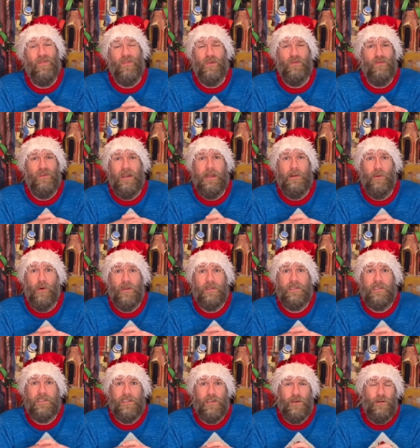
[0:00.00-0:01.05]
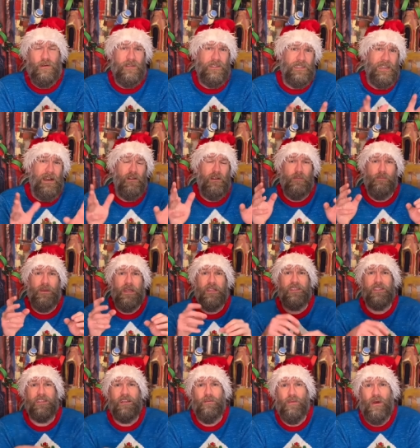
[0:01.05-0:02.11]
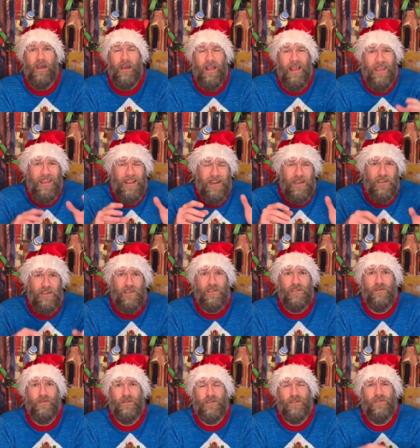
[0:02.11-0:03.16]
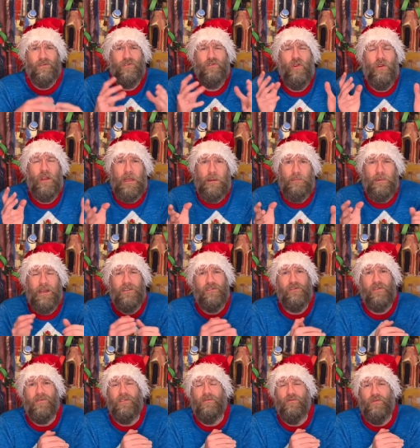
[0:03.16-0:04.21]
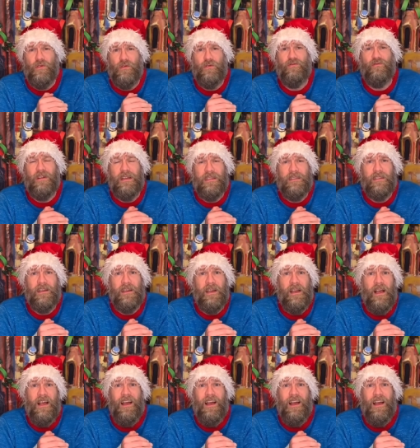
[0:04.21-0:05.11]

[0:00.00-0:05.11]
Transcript: you really wanted to, sat on a beach somewhere in your shorts, drawing a picture of a rude reindeer.